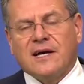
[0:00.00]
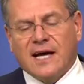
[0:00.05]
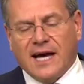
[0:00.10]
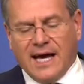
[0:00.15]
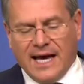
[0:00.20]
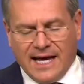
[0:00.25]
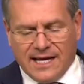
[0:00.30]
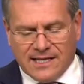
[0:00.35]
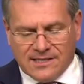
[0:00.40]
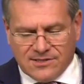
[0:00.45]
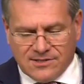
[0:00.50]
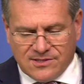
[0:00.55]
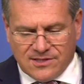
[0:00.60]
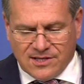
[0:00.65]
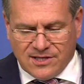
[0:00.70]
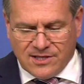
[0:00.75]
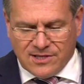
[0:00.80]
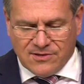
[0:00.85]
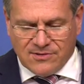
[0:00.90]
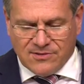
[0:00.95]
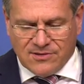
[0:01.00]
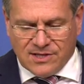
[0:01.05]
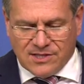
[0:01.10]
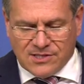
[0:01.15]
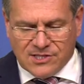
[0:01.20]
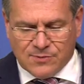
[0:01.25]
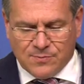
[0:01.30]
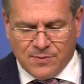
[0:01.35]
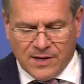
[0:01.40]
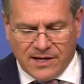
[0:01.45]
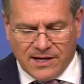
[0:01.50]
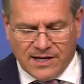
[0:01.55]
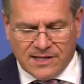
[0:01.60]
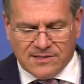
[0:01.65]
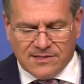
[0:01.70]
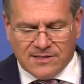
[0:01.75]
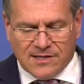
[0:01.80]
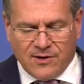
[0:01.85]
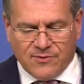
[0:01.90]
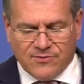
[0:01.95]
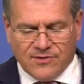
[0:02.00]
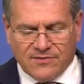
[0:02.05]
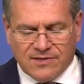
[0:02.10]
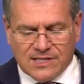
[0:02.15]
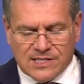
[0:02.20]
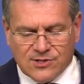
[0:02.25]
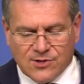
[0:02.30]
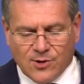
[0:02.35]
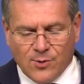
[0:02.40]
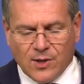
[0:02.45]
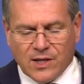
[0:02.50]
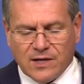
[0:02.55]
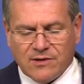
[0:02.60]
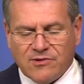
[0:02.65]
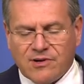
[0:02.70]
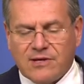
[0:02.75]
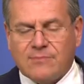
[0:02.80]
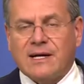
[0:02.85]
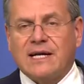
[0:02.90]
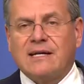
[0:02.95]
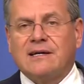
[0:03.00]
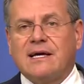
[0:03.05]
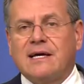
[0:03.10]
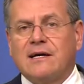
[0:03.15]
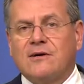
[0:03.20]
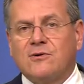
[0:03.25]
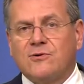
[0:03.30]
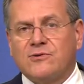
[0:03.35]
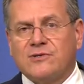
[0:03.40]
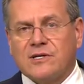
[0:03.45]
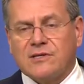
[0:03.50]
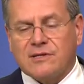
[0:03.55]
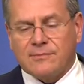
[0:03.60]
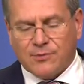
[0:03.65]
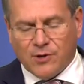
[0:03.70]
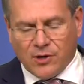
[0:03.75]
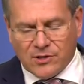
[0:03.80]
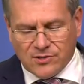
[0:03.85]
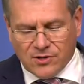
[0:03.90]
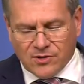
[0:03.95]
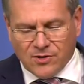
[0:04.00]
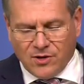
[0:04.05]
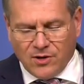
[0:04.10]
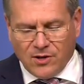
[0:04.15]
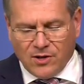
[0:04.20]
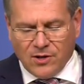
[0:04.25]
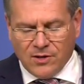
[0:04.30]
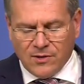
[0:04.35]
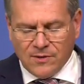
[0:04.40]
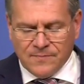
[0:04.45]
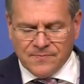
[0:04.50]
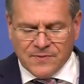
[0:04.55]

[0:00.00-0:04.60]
and uh, the spirit of the withdrawal agreement, including the protocol